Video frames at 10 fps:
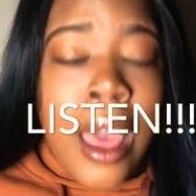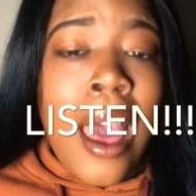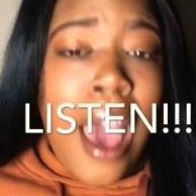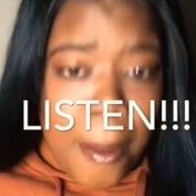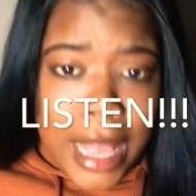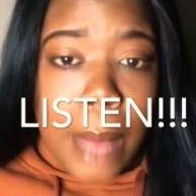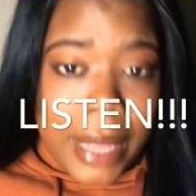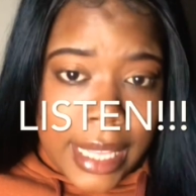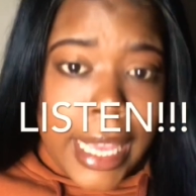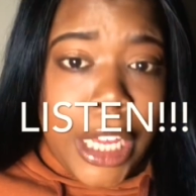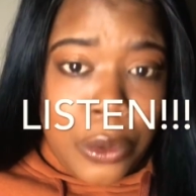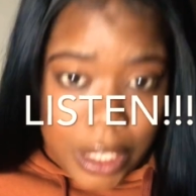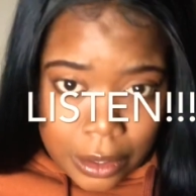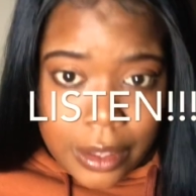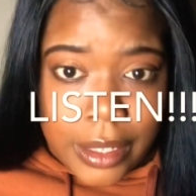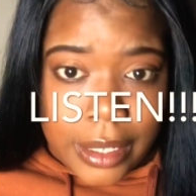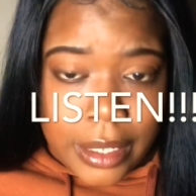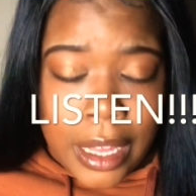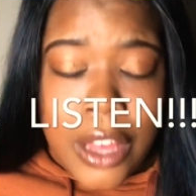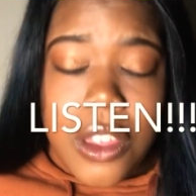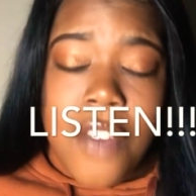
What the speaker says: I'm not about to take you seriously. So if